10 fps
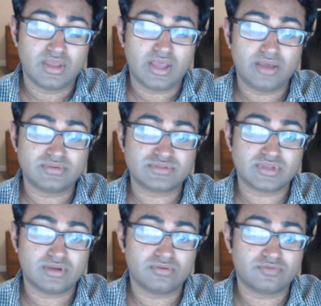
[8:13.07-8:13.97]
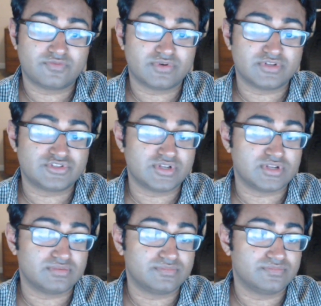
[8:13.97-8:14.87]
I was a going for the
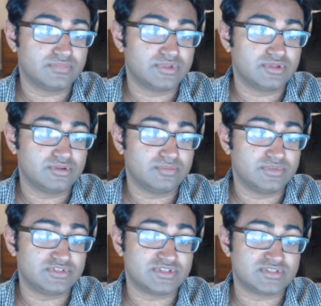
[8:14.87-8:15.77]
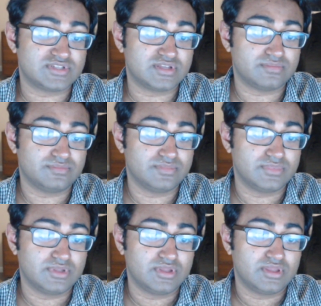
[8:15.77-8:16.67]
chili. But just then,
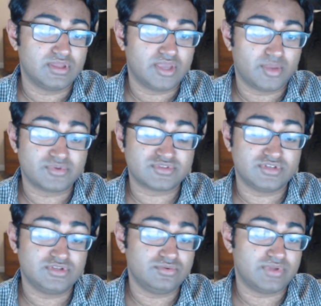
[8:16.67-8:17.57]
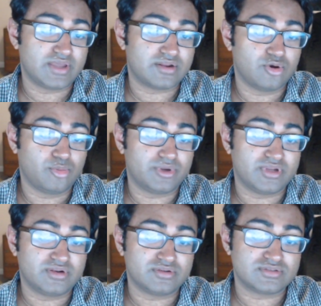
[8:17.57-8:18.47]
it was a doodad open
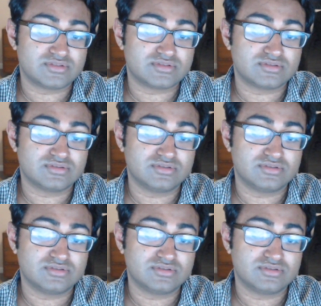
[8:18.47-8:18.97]
innards.